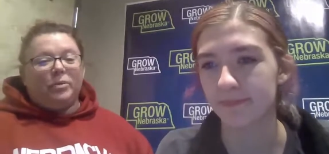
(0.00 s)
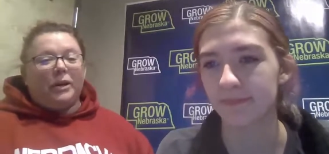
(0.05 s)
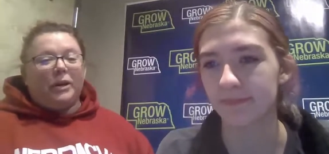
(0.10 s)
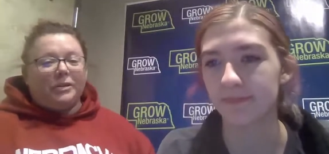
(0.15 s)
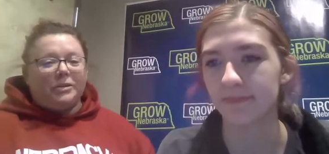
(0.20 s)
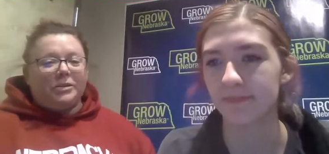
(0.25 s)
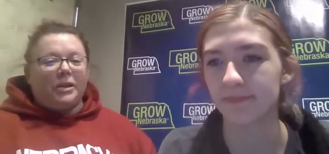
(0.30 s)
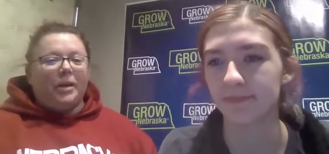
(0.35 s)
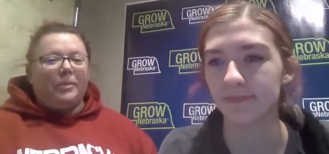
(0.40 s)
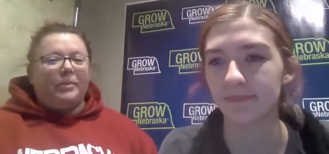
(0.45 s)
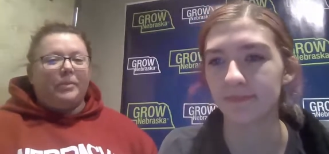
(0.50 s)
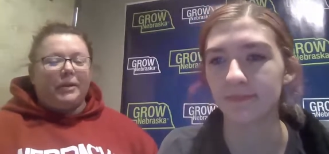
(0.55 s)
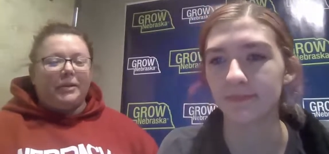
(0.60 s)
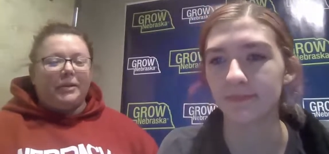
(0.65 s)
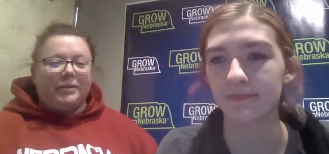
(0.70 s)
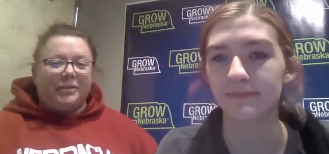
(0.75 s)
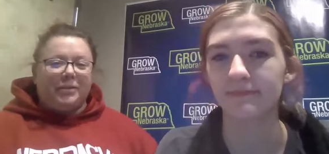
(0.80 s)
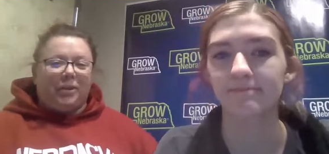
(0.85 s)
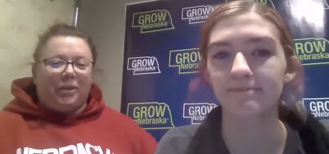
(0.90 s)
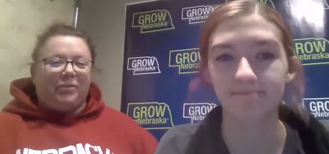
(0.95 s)
Speaker 1: price
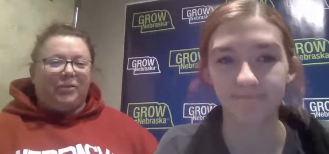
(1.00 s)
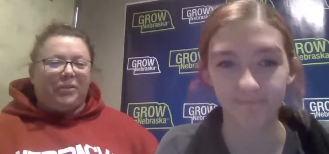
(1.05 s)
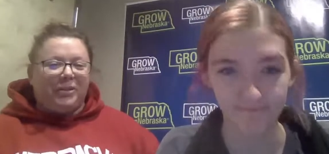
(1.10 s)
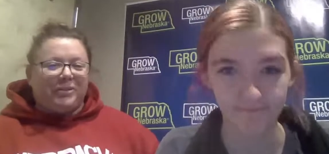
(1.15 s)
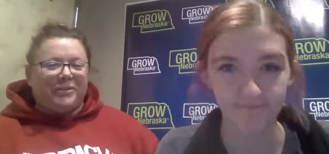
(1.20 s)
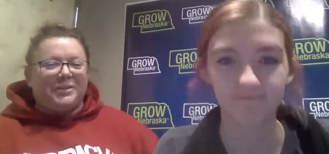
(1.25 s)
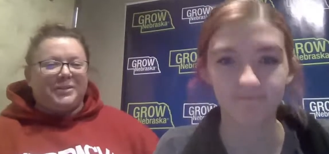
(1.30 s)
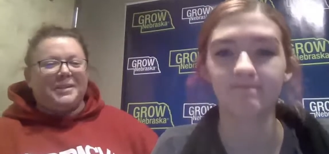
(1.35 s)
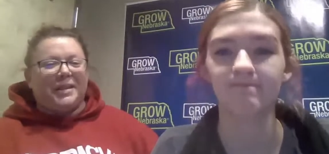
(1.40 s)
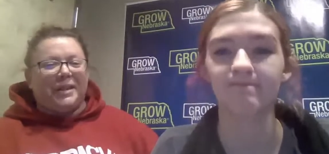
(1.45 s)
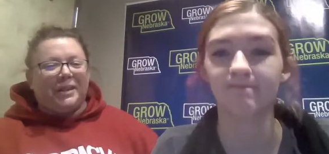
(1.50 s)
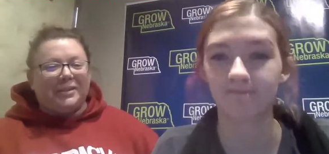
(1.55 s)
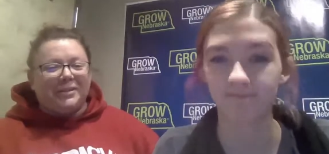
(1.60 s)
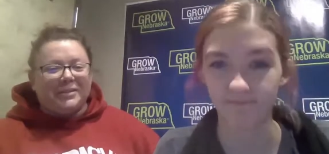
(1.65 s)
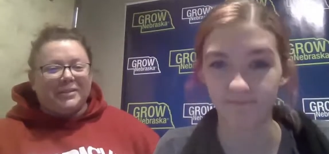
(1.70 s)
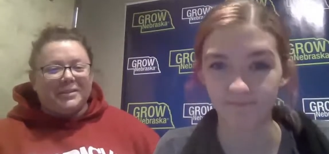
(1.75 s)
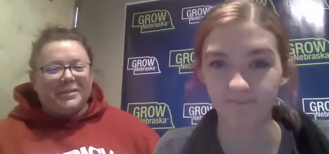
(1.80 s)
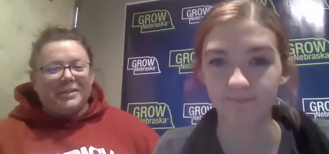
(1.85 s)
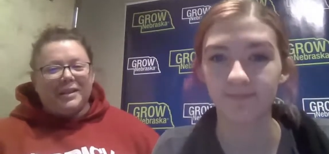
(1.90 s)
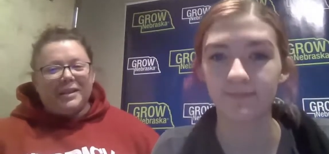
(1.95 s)
shopping, look for those
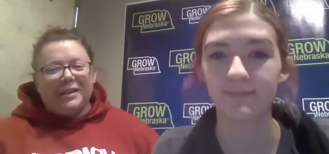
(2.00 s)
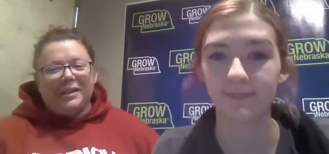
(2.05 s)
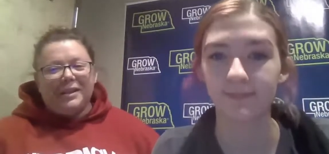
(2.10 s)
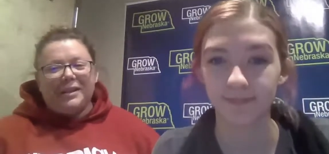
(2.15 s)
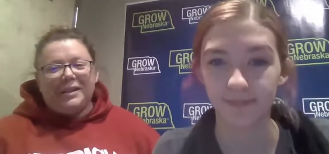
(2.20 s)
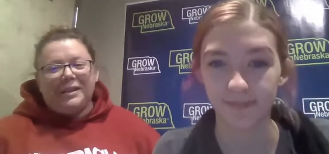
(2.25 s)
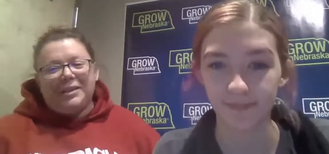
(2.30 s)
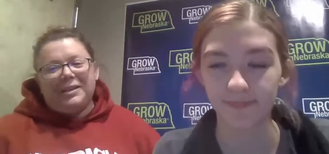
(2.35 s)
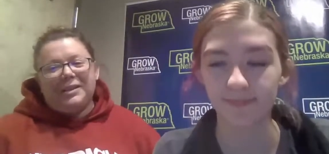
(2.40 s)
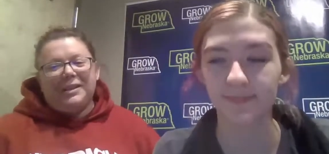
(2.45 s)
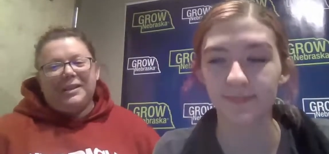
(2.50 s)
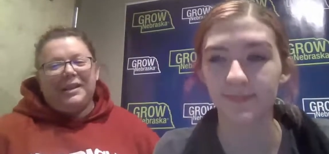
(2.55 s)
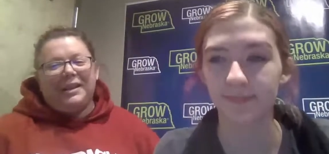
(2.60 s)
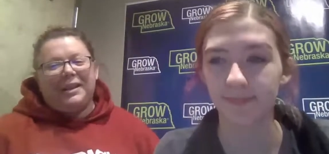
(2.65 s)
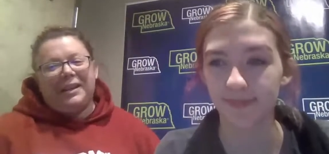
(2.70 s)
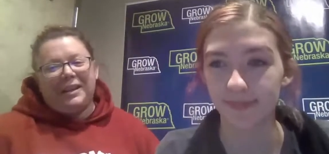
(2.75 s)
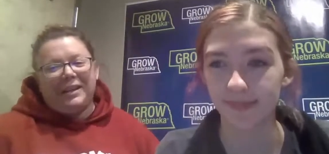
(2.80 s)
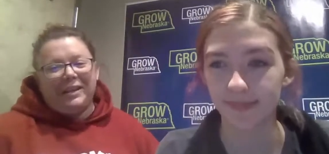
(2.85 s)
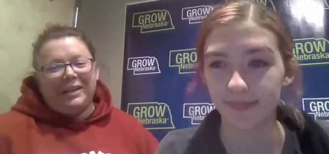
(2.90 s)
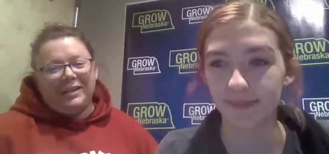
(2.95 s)
sales.
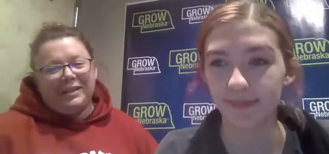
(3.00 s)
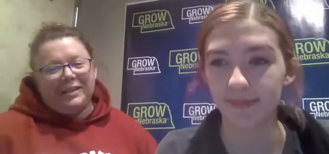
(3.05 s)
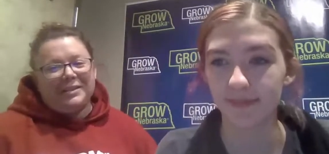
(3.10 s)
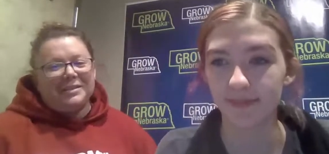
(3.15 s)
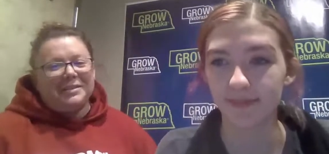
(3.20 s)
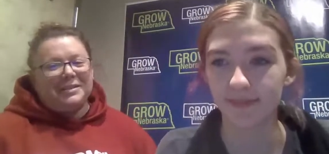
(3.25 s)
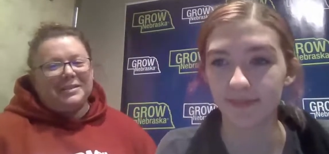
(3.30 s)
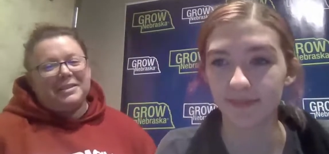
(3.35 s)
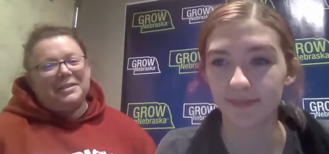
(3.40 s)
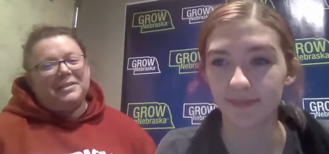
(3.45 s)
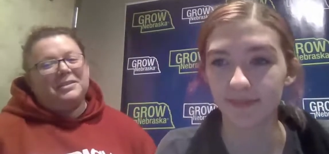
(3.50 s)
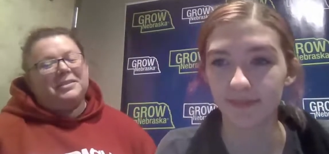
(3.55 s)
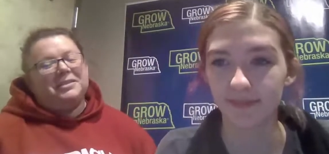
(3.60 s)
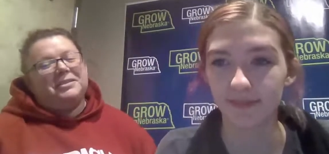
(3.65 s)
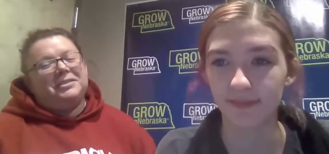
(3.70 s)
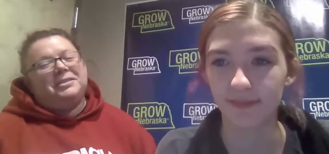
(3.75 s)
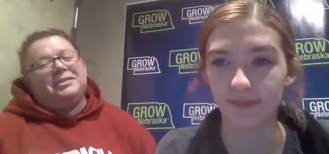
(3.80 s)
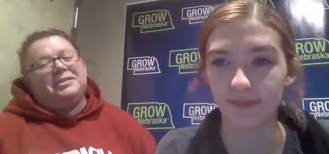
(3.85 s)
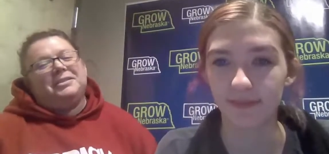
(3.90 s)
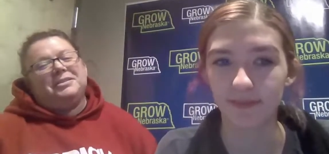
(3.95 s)
And as
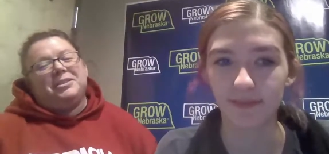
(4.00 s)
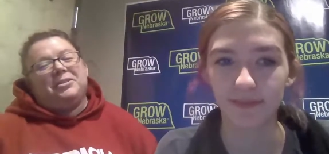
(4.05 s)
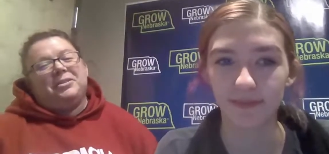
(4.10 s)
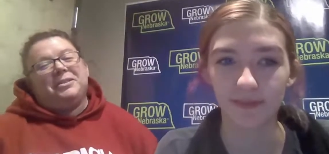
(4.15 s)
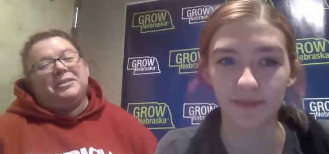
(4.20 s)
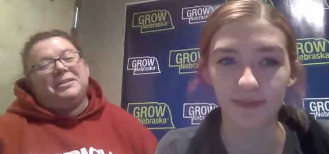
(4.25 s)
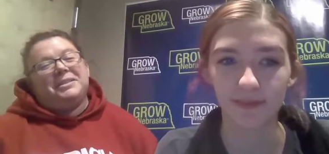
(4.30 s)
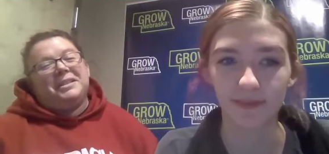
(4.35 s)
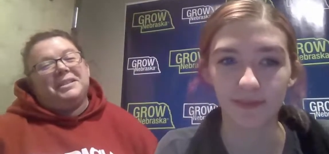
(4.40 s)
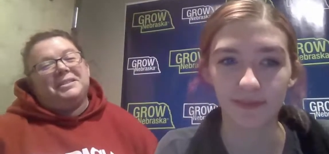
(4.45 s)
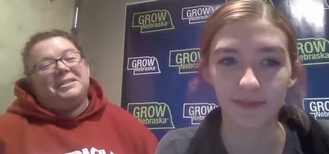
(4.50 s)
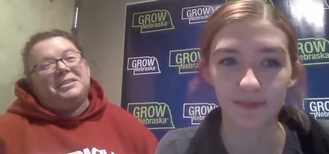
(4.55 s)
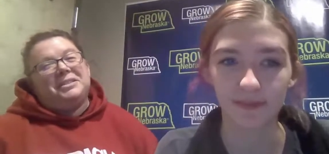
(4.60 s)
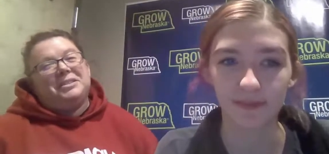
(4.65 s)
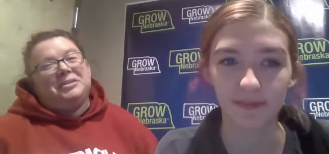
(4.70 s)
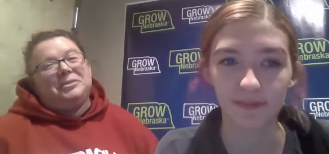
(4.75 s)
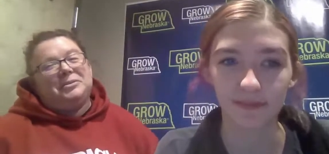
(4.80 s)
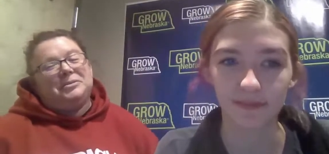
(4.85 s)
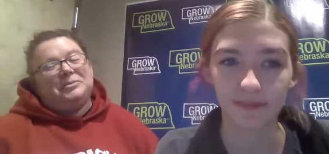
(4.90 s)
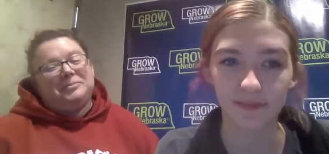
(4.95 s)
Zoe said
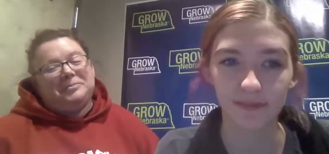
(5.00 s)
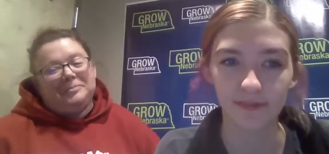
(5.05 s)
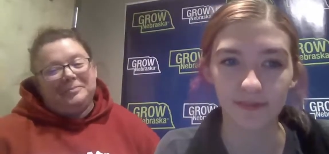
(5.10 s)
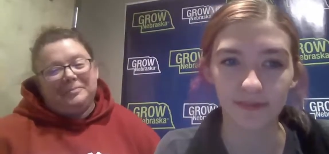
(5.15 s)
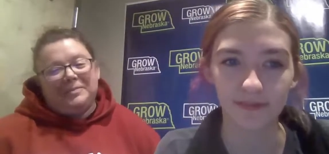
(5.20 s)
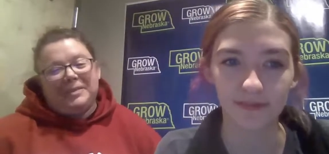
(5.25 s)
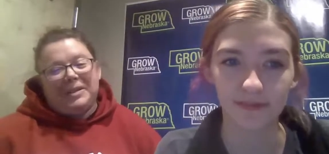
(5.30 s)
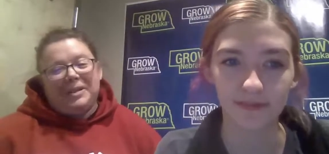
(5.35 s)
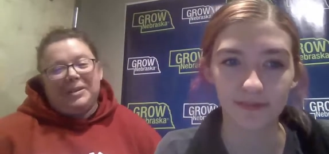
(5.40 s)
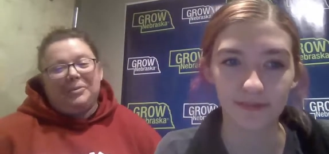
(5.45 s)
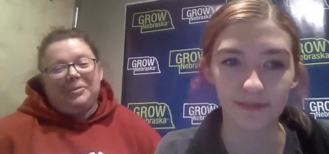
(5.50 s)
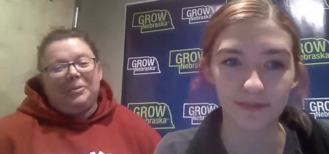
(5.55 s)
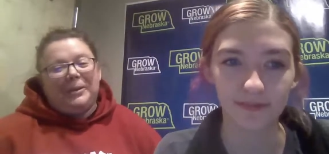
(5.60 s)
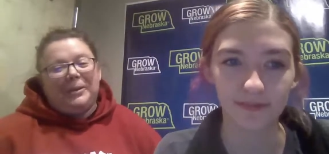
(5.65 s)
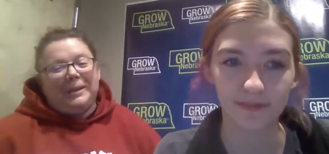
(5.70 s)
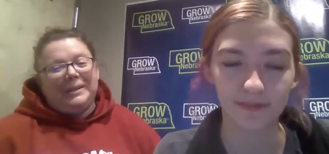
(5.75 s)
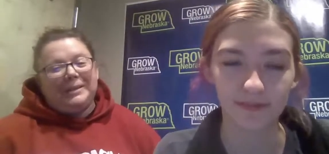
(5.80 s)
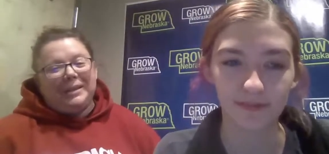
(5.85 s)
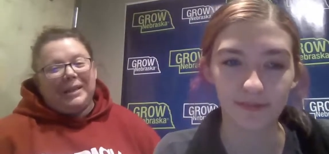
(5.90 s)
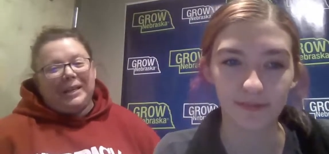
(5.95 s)
too,
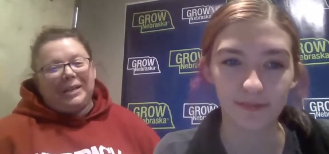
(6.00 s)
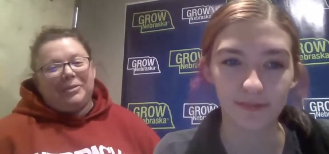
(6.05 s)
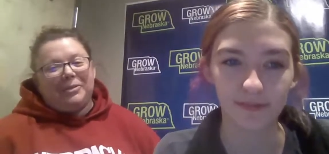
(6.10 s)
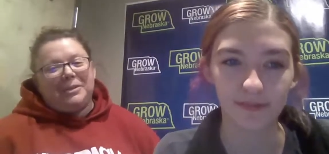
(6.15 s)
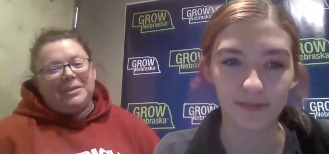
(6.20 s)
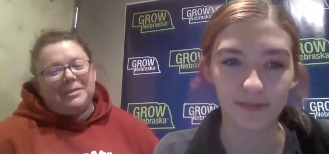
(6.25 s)
we like